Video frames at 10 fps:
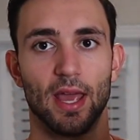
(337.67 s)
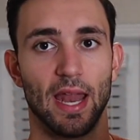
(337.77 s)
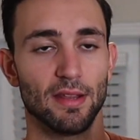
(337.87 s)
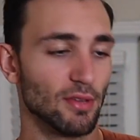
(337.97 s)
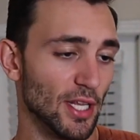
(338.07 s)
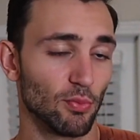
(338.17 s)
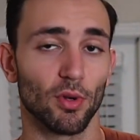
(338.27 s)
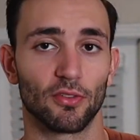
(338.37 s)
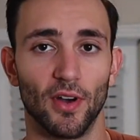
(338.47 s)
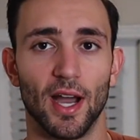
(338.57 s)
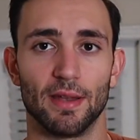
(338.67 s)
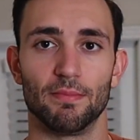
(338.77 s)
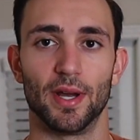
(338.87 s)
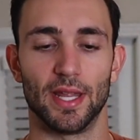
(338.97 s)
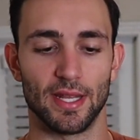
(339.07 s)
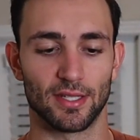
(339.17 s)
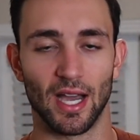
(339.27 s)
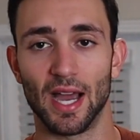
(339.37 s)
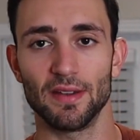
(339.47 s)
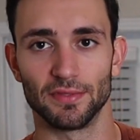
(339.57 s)
And it's, it's worked fine, but it's
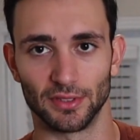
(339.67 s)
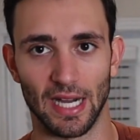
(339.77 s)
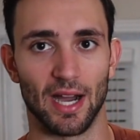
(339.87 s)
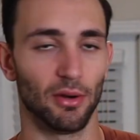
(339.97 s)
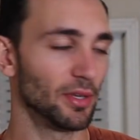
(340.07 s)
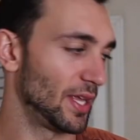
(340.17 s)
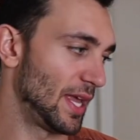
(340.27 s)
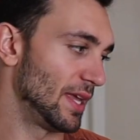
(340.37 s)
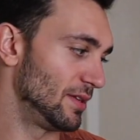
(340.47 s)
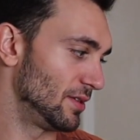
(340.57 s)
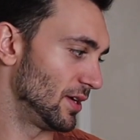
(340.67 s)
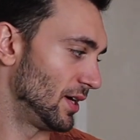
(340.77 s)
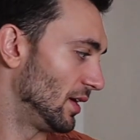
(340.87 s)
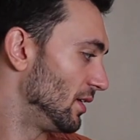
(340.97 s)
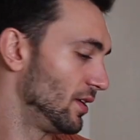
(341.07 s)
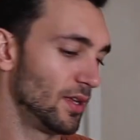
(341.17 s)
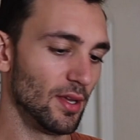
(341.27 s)
kind of loud and uh,